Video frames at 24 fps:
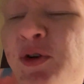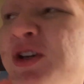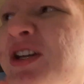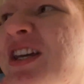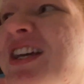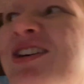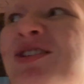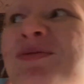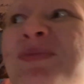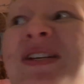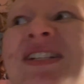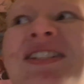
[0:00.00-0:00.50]
It
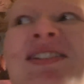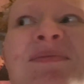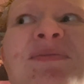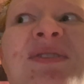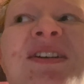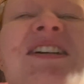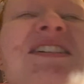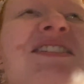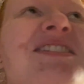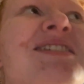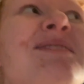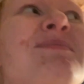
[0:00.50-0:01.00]
could be
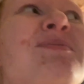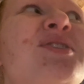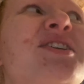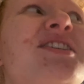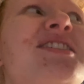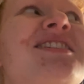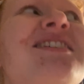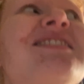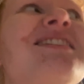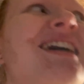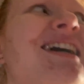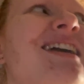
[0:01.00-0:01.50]
something as simple as
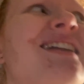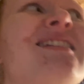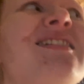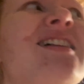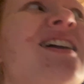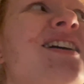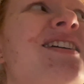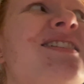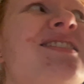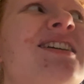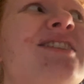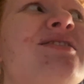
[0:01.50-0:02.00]
the
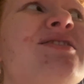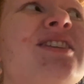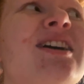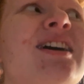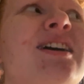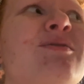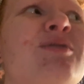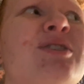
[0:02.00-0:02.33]
dandelions outside,